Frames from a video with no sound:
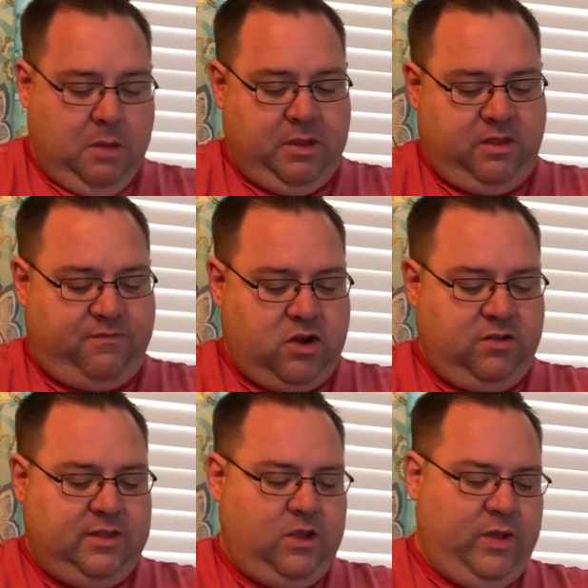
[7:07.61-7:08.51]
But the
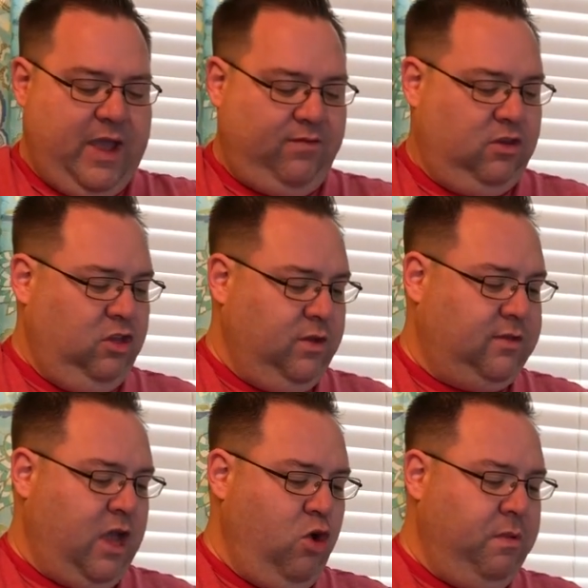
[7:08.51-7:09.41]
first thing we have to do
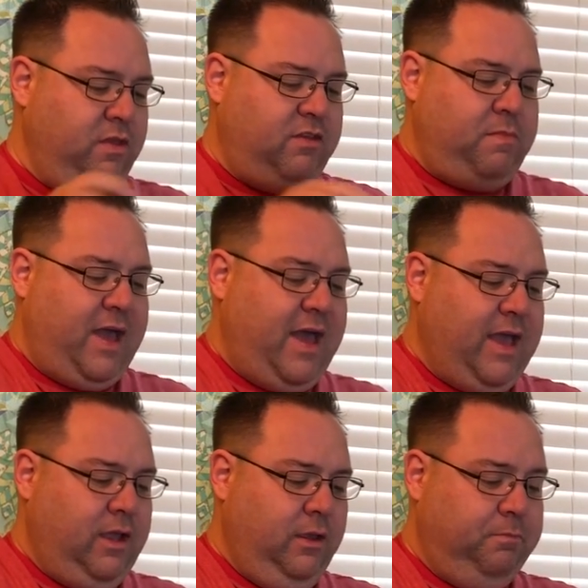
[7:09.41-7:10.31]
is open this bag